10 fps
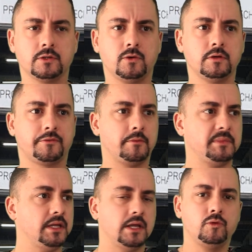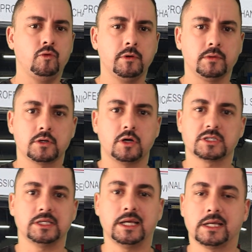the corner from me and Uber will
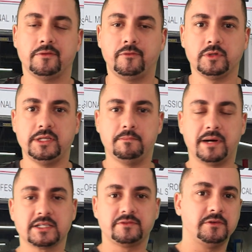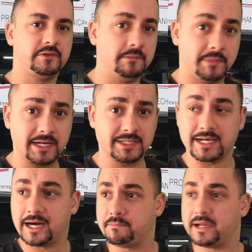cost like 40 bucks, 50 bucks
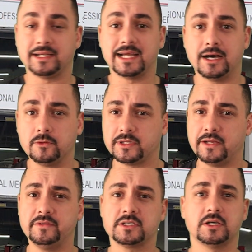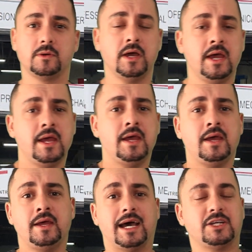up and down, whatever. So
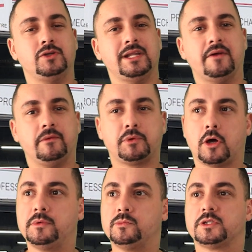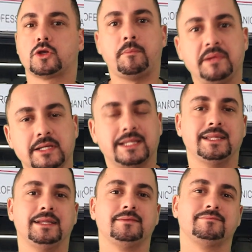I shouldn't have a problem with dropping it
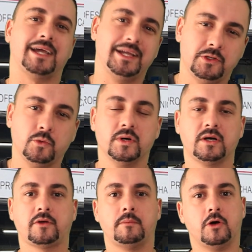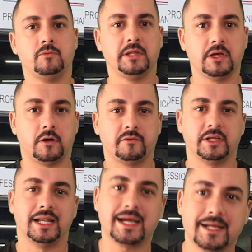and then going to work from home
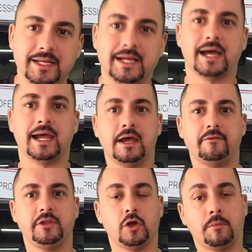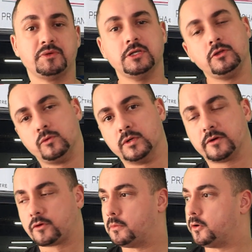thereafter. Luckily, I have the option to
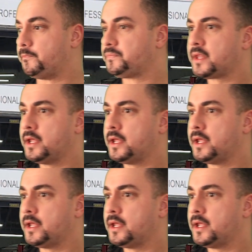work from home.